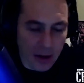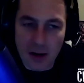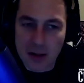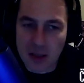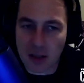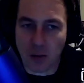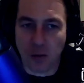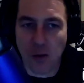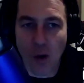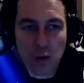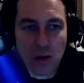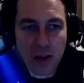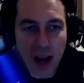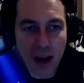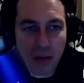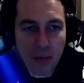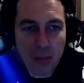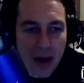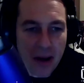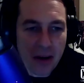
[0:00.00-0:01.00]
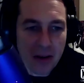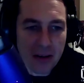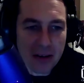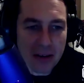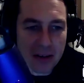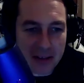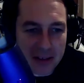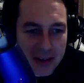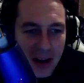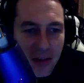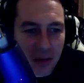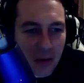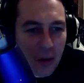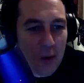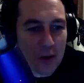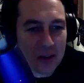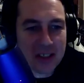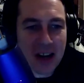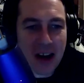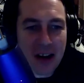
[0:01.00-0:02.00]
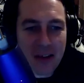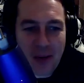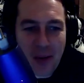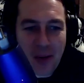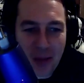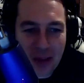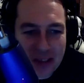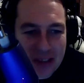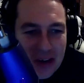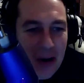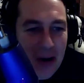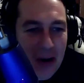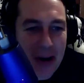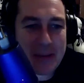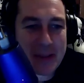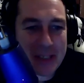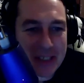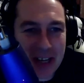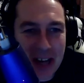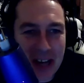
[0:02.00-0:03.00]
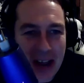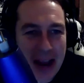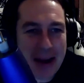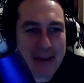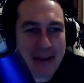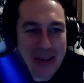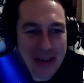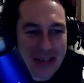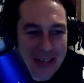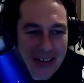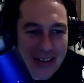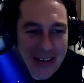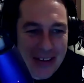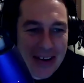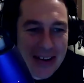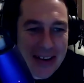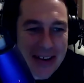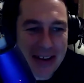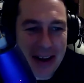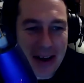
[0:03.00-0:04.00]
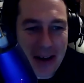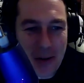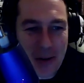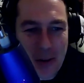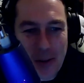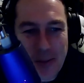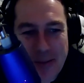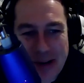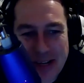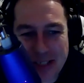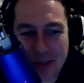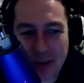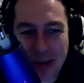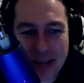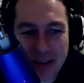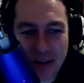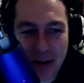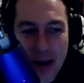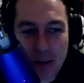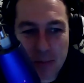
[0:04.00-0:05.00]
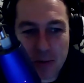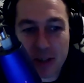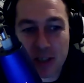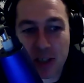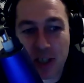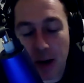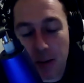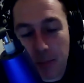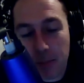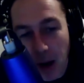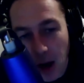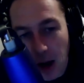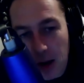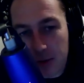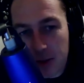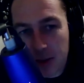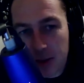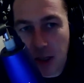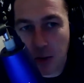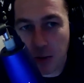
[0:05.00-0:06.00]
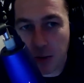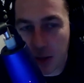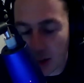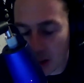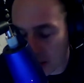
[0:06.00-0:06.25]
just full death metal and deathcore stuff all the time and slam with, All Misery. You're able to jump over to and